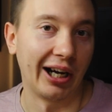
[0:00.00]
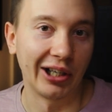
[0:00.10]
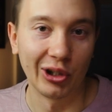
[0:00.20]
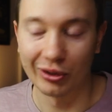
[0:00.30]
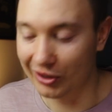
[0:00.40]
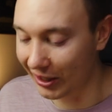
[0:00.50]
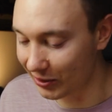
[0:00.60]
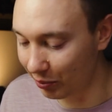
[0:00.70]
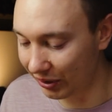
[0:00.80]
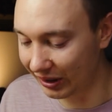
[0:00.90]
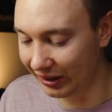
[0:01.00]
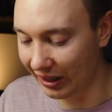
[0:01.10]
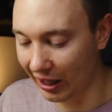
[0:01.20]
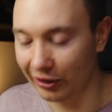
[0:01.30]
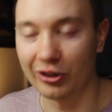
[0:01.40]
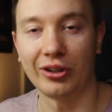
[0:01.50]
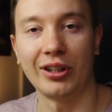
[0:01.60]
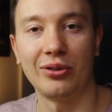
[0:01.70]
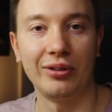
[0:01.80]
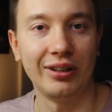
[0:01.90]
Go to ChatGPT, enter
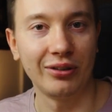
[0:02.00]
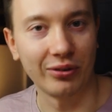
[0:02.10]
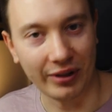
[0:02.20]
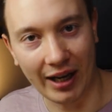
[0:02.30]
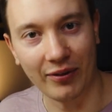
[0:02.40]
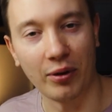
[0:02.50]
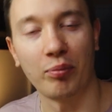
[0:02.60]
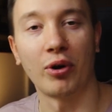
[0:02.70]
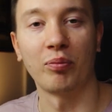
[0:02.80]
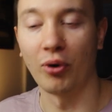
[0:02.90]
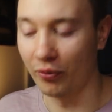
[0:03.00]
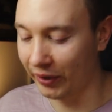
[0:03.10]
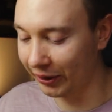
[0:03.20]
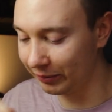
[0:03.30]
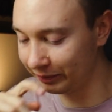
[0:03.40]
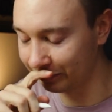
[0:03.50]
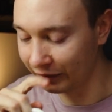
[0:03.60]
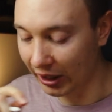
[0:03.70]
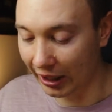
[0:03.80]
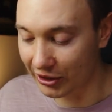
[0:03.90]
that you need have an Upwork profile,
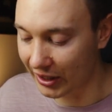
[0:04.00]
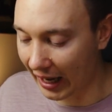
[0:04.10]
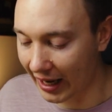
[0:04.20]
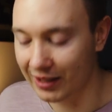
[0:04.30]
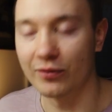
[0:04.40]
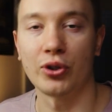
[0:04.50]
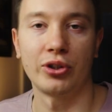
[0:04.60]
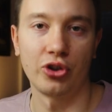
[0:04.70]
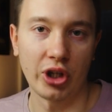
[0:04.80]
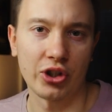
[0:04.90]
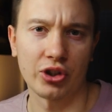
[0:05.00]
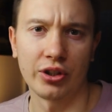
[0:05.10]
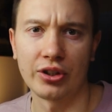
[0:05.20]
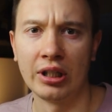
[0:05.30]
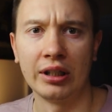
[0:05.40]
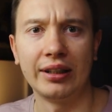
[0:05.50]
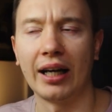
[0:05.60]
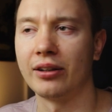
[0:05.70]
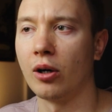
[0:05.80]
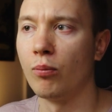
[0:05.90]
and just ask for suggestions
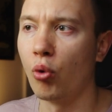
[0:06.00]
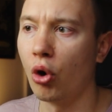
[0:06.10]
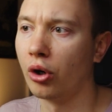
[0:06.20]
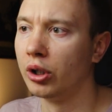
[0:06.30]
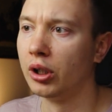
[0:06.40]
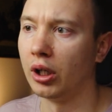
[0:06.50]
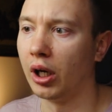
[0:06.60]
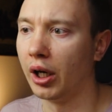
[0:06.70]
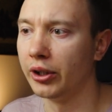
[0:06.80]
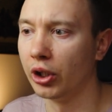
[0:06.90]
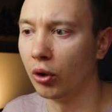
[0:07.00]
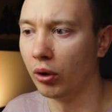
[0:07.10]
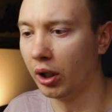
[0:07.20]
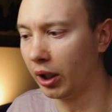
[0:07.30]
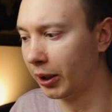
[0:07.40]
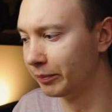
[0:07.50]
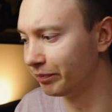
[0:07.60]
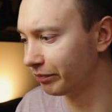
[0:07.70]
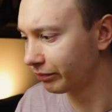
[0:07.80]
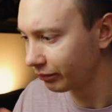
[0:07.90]
that are more,
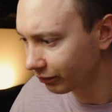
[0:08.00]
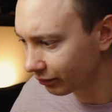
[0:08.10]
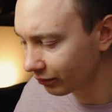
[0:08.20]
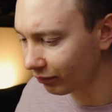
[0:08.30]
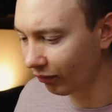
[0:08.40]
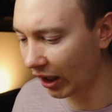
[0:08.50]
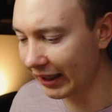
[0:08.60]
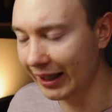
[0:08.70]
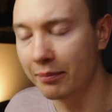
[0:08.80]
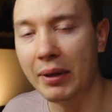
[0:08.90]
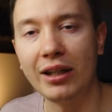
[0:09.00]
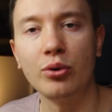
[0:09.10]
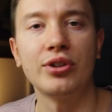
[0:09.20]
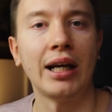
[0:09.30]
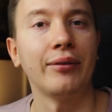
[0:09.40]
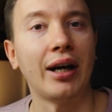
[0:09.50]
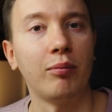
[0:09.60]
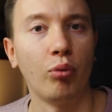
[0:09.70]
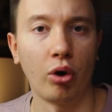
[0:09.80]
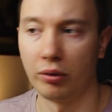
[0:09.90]
that can make you stand
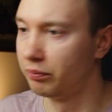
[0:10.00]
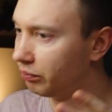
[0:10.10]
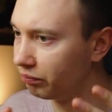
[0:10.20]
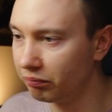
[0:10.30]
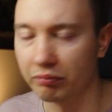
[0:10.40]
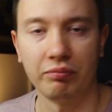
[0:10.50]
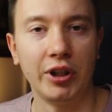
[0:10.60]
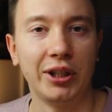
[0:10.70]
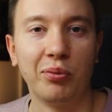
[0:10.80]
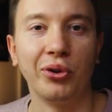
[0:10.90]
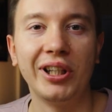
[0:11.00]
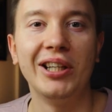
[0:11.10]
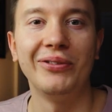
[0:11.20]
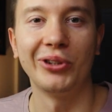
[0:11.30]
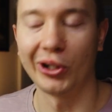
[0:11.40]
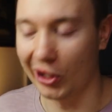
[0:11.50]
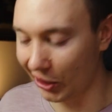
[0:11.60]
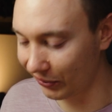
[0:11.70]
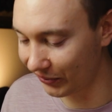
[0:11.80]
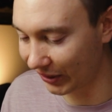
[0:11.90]
out more. It will give you a
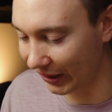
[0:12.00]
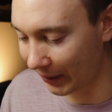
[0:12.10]
lot of